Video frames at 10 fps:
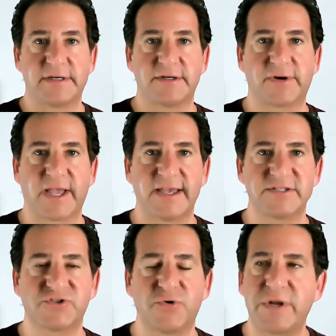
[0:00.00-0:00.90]
Okay,
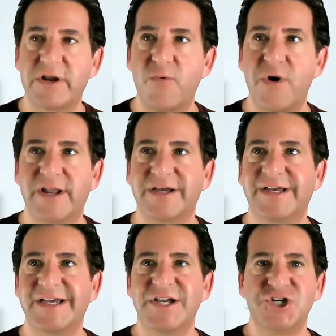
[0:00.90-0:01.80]
so we don't want to
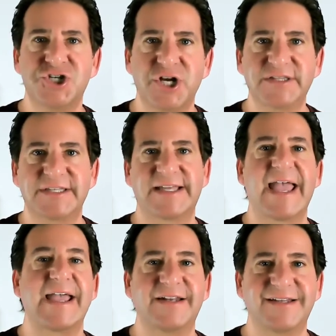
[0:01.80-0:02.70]
shut the
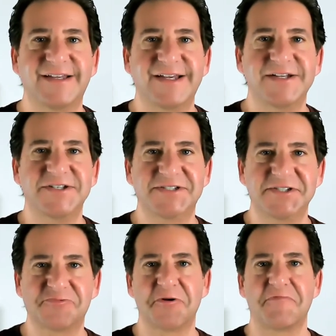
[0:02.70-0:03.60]
gate just
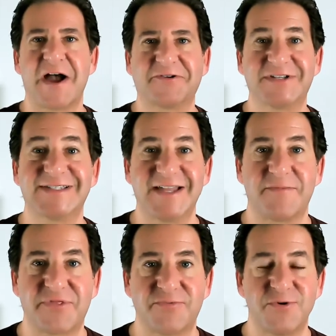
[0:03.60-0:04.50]
as we're about to
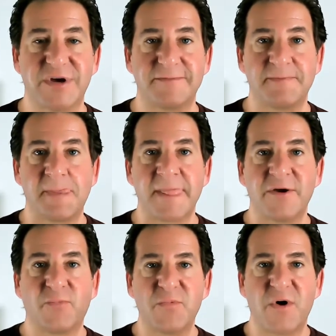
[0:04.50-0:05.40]
step through it.
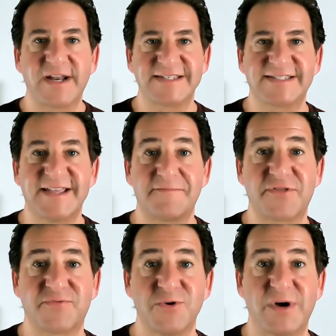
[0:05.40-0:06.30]
We want to step
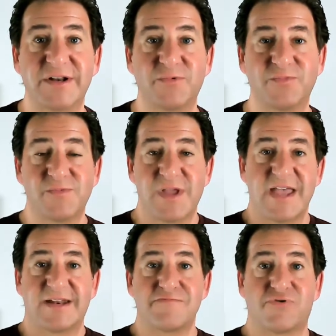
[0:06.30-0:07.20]
through it
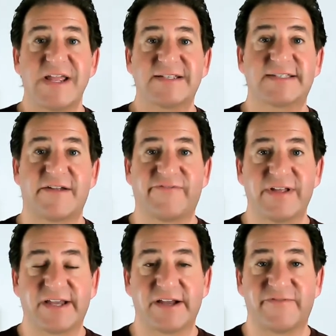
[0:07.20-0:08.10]
and embrace that
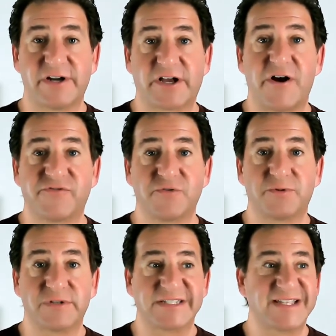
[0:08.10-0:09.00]
feeling of
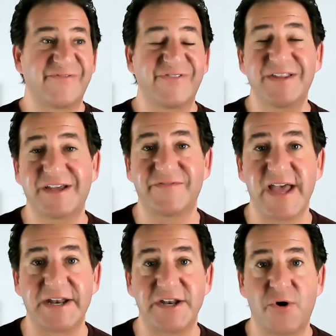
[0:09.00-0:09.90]
uncomfortableness, that feeling of
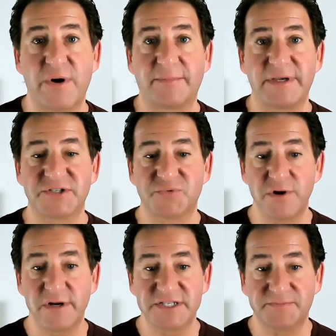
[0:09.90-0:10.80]
not knowing, because
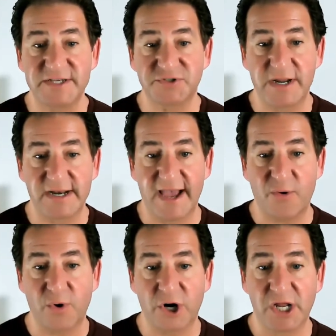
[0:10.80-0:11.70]
we're in a space right now
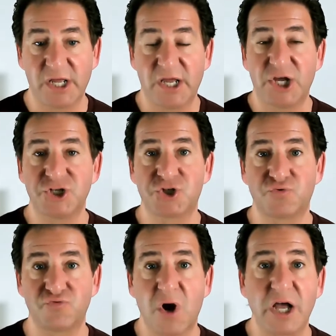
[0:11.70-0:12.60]
where
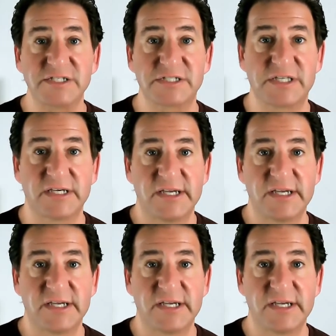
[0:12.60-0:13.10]
trust